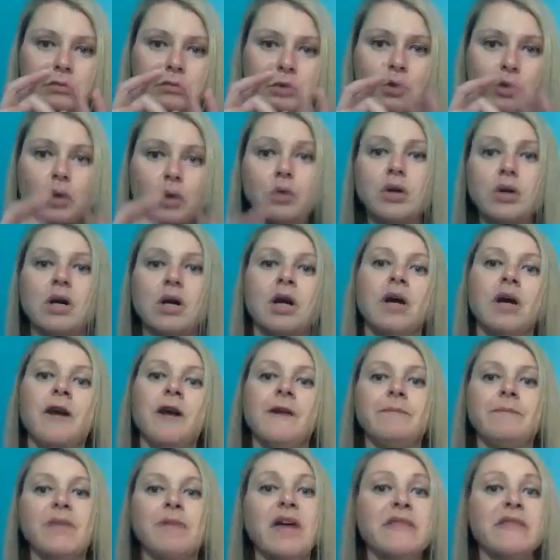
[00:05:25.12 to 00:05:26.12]
yolk.
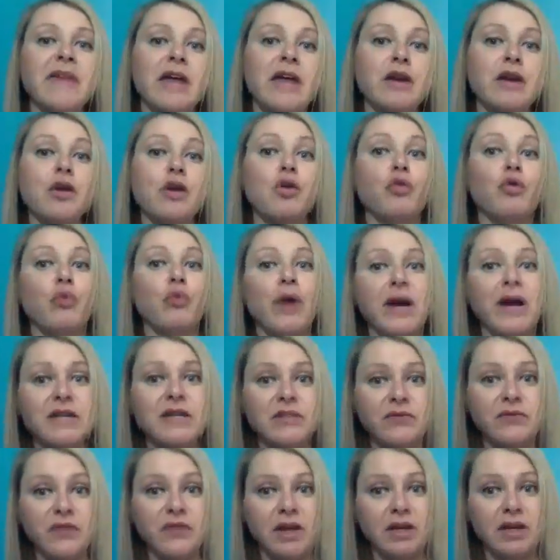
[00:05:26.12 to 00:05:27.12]
And then
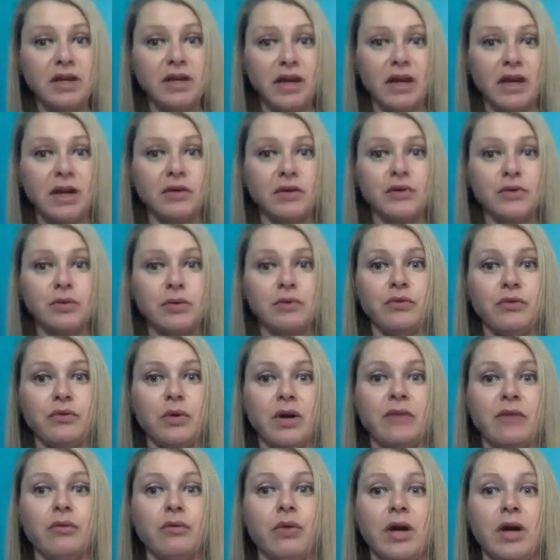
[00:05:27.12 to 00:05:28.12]
grass-fed cows, so if you
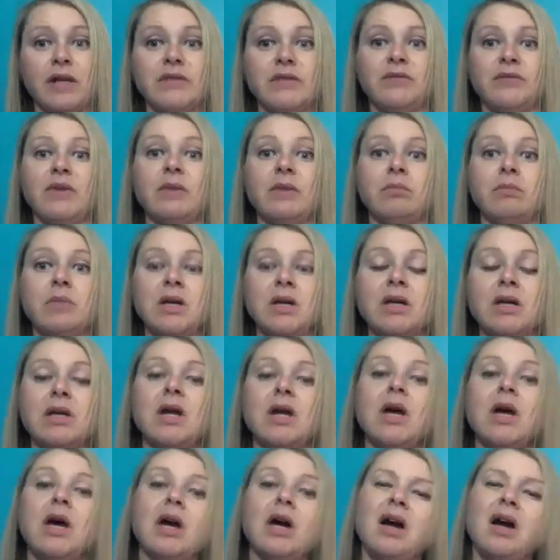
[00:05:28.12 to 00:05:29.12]
have grass-fed meat,
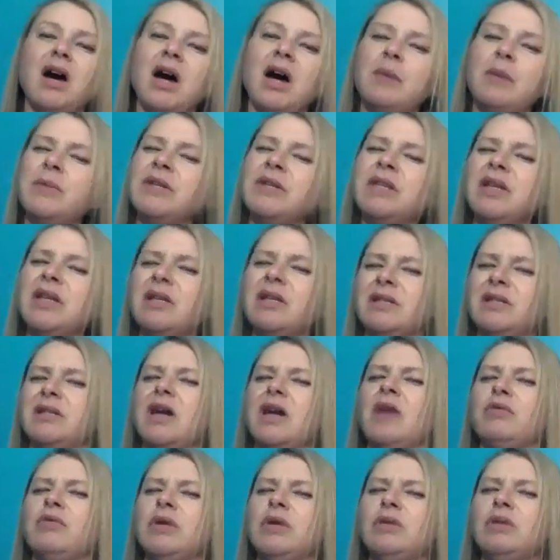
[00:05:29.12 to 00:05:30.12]
commonly it's
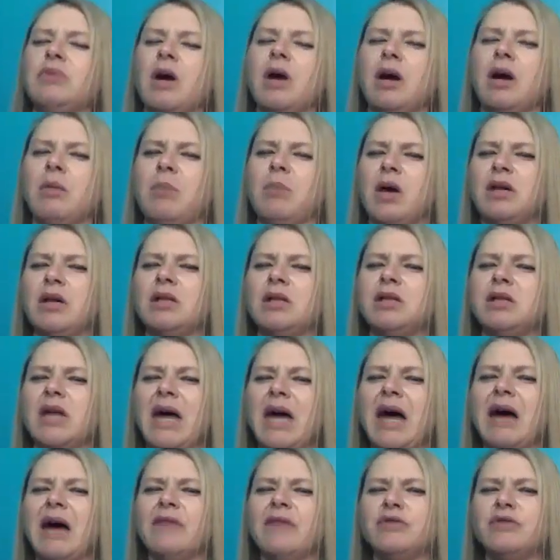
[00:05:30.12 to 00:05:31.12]
not really recommended to
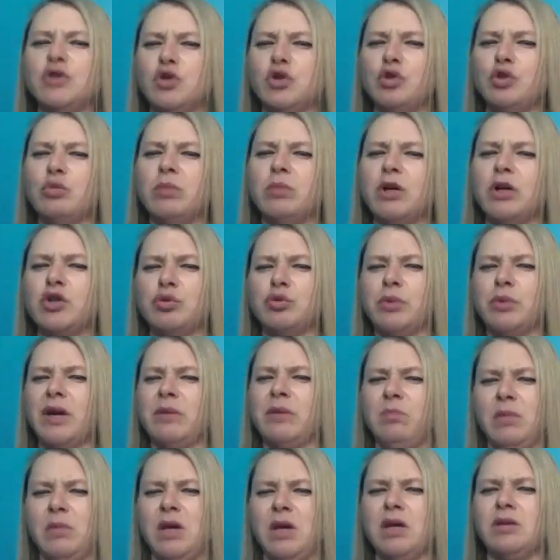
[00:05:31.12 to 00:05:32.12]
have too much
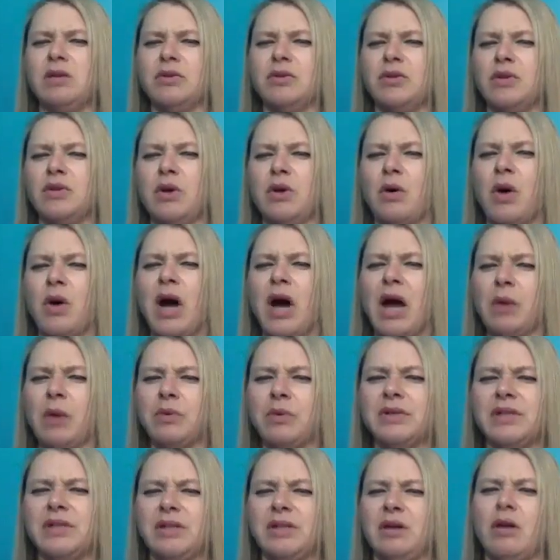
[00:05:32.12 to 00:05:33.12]
red meat, so I
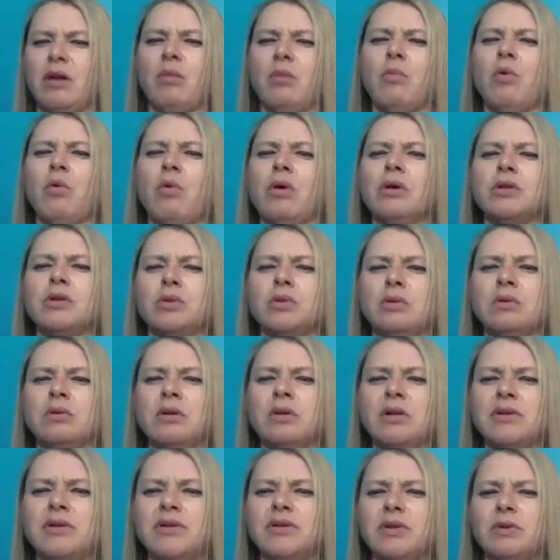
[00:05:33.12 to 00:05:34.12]
would steer more
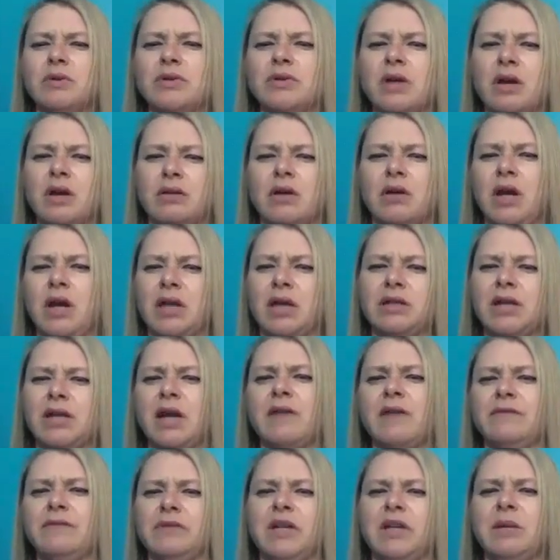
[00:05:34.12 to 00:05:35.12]
towards those other
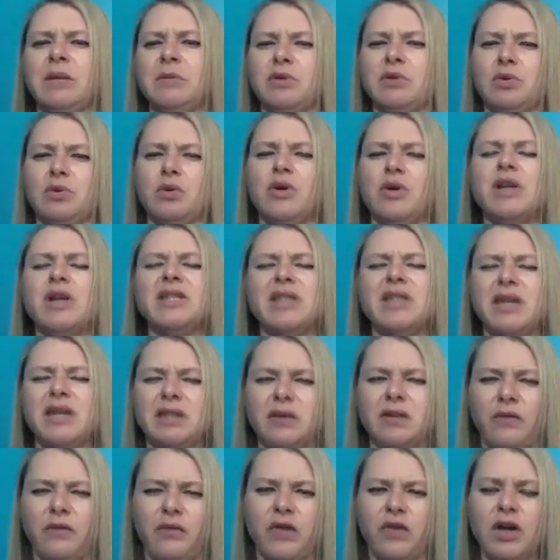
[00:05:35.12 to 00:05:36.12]
anti-inflammatories
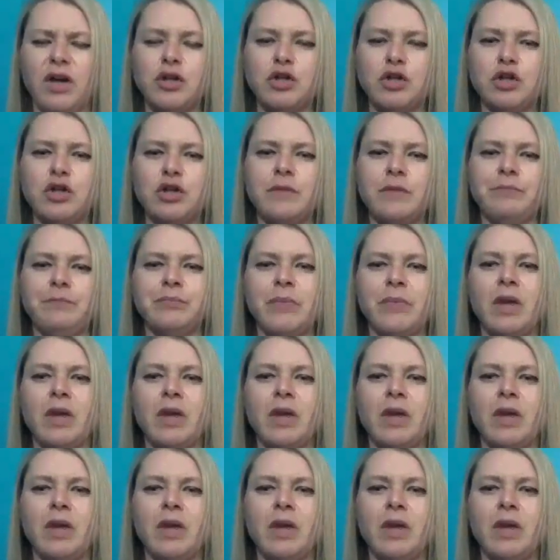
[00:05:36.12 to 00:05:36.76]
like the fish.